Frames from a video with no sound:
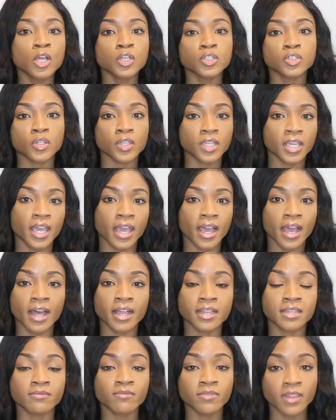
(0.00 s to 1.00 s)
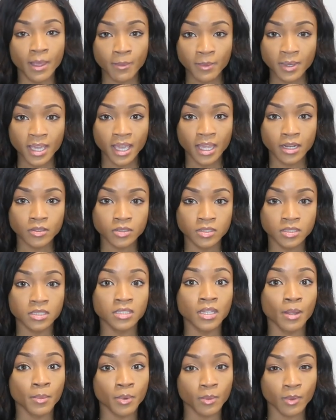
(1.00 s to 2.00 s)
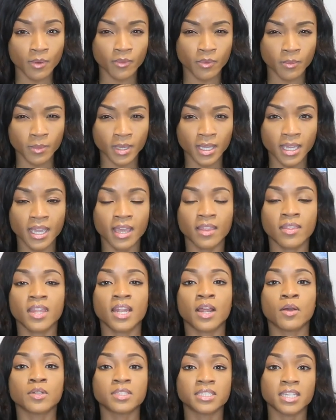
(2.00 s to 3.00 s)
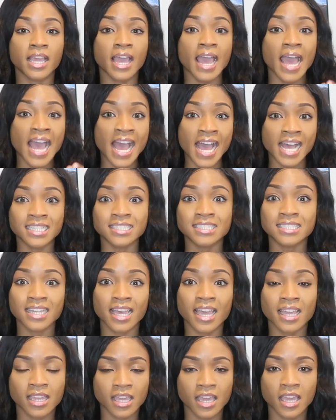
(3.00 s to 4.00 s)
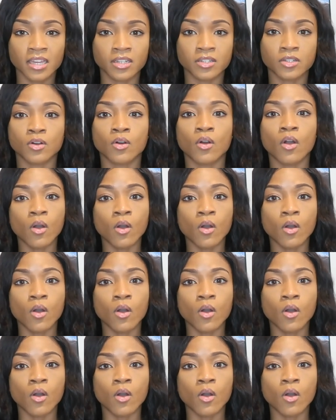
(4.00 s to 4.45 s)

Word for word: So yeah, Flaming Candle's number one for me, and then I would say Aztec Candle.